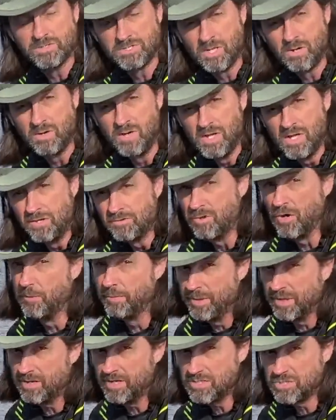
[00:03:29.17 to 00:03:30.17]
So
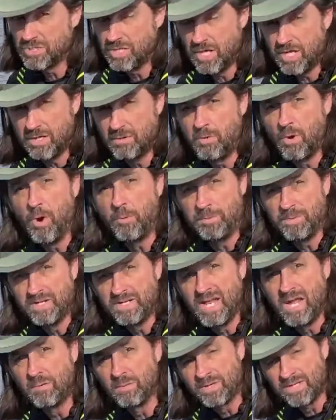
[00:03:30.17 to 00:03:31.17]
durability's good. We're hoping
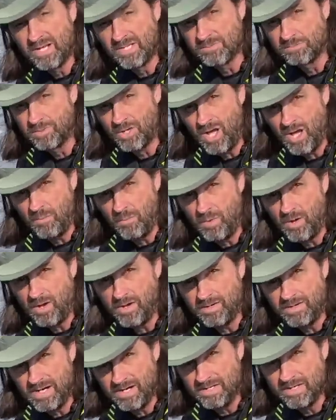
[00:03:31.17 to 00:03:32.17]
today we're gonna hit some calm
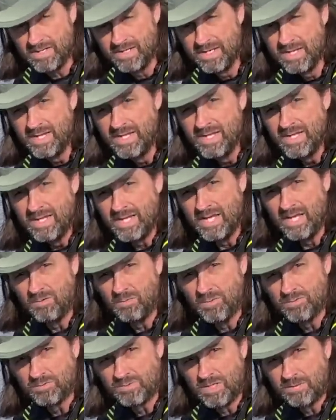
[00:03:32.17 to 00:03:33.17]
water down the end.
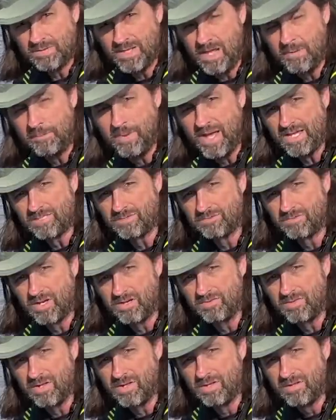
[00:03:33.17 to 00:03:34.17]
Once we get down past
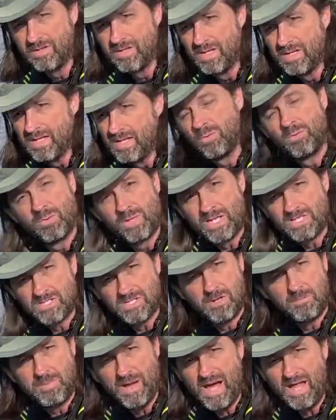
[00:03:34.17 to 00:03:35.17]
Sevierville, we'll let you
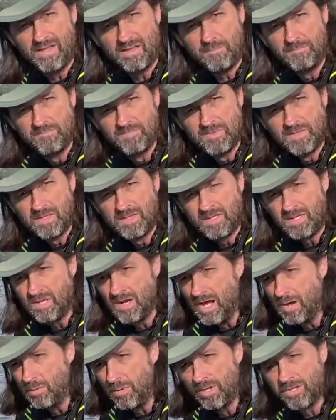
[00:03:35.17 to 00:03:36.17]
know about how the, you
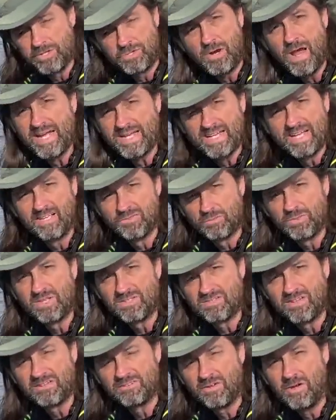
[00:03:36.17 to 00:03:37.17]
know, how well the tracking is with
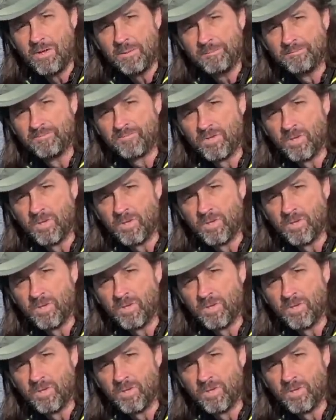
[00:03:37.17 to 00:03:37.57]
these things on.